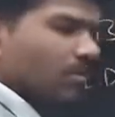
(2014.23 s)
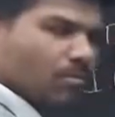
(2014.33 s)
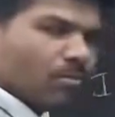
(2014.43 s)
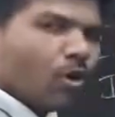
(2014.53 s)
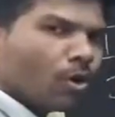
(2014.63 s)

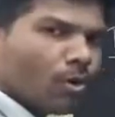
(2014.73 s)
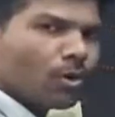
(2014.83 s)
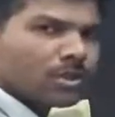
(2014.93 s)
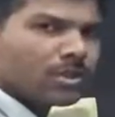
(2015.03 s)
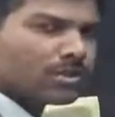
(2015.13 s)
more
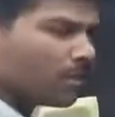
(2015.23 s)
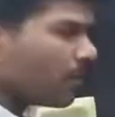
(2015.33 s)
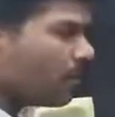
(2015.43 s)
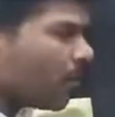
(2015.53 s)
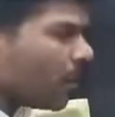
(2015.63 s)
votes,
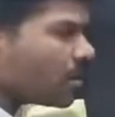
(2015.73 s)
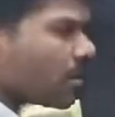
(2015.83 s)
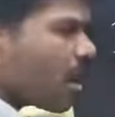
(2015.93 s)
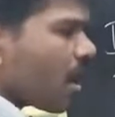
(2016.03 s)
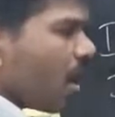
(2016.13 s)
because
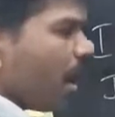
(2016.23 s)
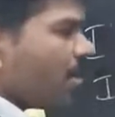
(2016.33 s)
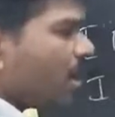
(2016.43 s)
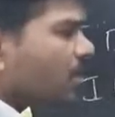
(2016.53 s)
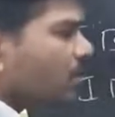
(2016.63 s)

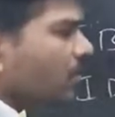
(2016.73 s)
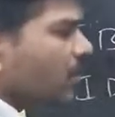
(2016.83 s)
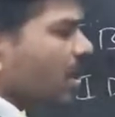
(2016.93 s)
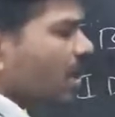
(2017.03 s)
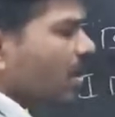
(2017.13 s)
highest
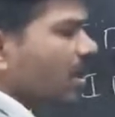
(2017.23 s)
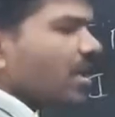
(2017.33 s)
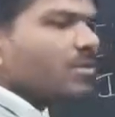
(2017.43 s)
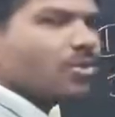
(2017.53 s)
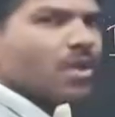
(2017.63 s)
majority
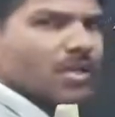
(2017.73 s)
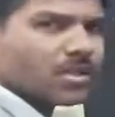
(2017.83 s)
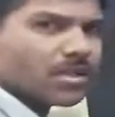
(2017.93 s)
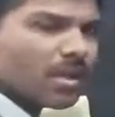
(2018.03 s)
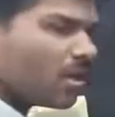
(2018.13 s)
is US.
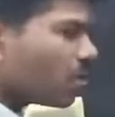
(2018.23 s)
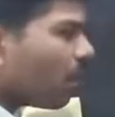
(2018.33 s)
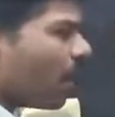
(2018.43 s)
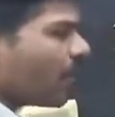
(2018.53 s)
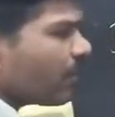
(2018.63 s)
So
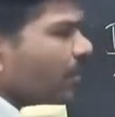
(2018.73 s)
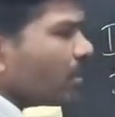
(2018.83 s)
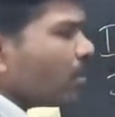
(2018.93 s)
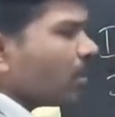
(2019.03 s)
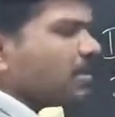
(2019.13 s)
whatever
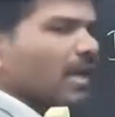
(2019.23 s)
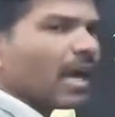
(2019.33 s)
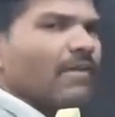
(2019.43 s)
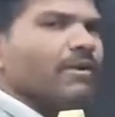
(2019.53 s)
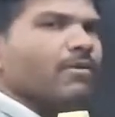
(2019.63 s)
the US are
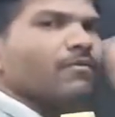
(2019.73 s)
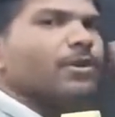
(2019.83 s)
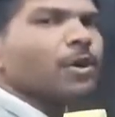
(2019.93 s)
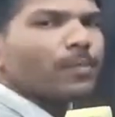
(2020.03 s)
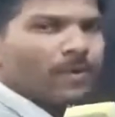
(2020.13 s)
having
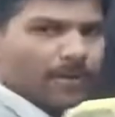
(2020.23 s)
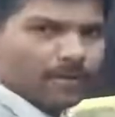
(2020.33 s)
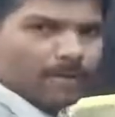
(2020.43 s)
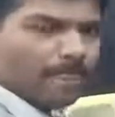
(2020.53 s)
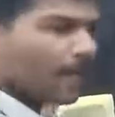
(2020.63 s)
veto
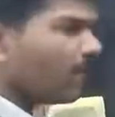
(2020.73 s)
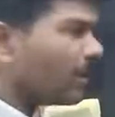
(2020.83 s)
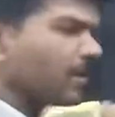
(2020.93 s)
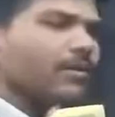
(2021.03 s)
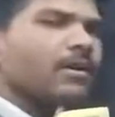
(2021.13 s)
power,
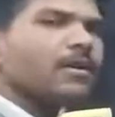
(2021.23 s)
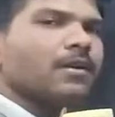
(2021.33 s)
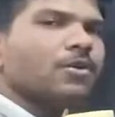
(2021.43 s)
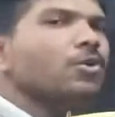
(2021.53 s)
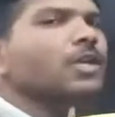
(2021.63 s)
whatever
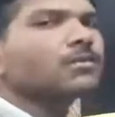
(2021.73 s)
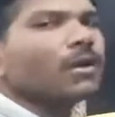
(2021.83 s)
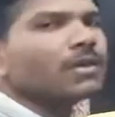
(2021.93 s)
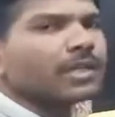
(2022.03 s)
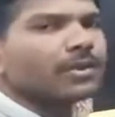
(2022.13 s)
US
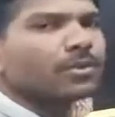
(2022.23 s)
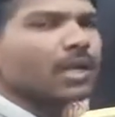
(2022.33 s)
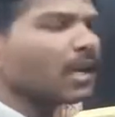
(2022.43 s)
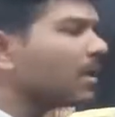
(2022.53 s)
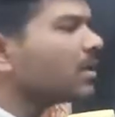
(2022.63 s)
wanted to
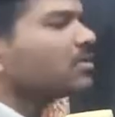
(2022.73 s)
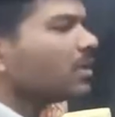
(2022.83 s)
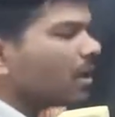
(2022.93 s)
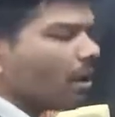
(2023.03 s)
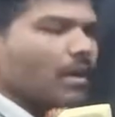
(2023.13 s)
tell,
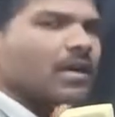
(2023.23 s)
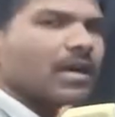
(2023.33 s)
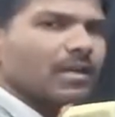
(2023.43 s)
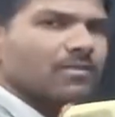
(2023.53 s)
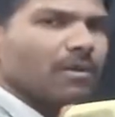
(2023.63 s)
that all the
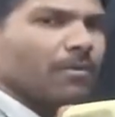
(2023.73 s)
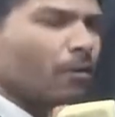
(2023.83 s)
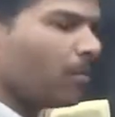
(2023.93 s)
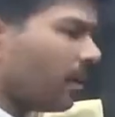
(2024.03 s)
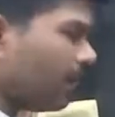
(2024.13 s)
countries will be
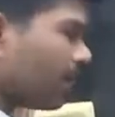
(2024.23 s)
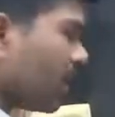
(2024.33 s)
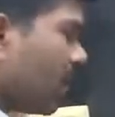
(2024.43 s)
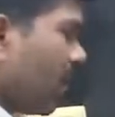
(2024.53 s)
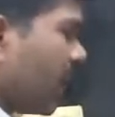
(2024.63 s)
obeyed.
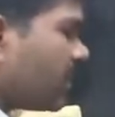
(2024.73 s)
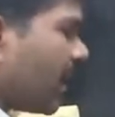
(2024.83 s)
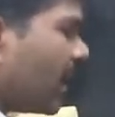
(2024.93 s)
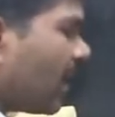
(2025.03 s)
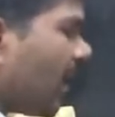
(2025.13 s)
Like
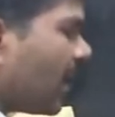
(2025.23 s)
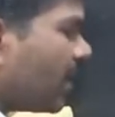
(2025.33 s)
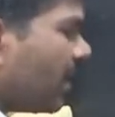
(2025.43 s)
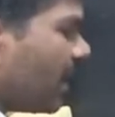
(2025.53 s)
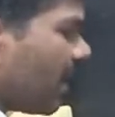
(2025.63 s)
China
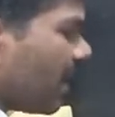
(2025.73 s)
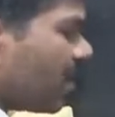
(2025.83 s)
and India,